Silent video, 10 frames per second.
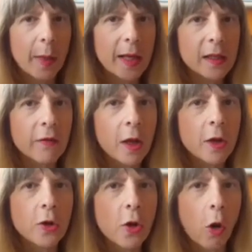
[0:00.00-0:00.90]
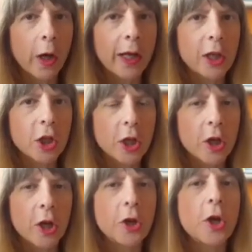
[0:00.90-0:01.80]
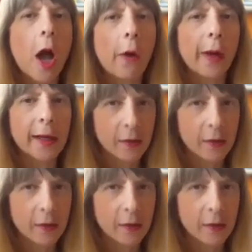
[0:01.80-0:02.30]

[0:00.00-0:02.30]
place of knowledge and knowing.